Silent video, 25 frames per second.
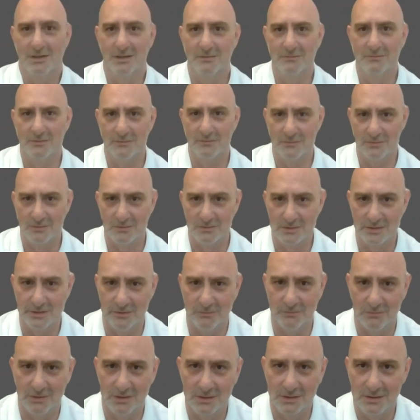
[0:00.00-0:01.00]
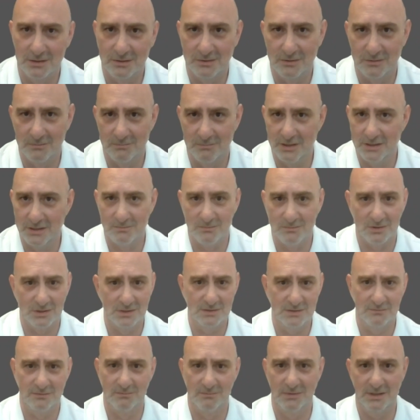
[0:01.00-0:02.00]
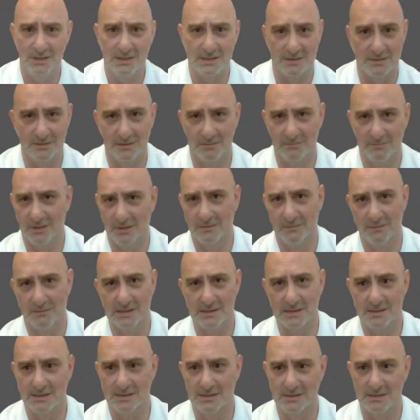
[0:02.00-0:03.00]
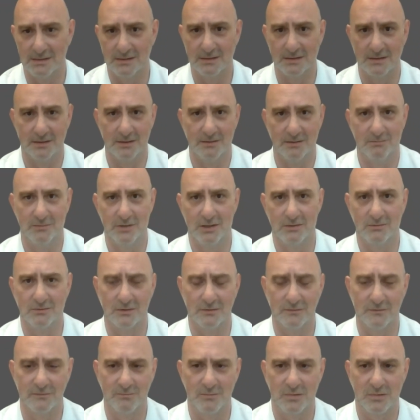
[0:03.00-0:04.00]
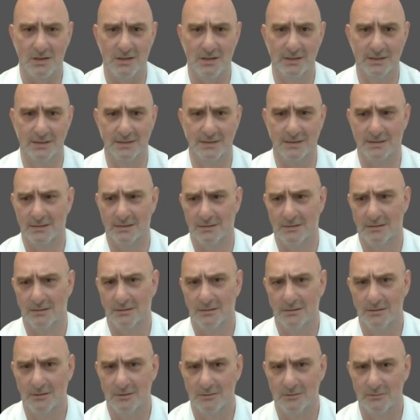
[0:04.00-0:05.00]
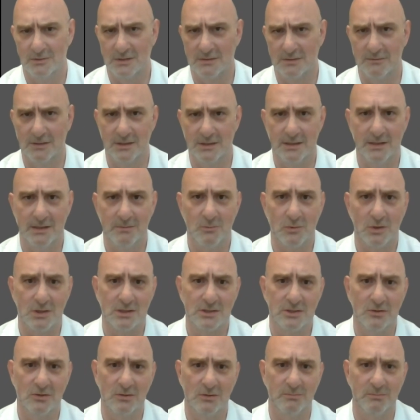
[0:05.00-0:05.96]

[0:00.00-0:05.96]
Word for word: believe, of course, you wanted to be amongst the best. I mean, there's a certain amount of pride, which we then well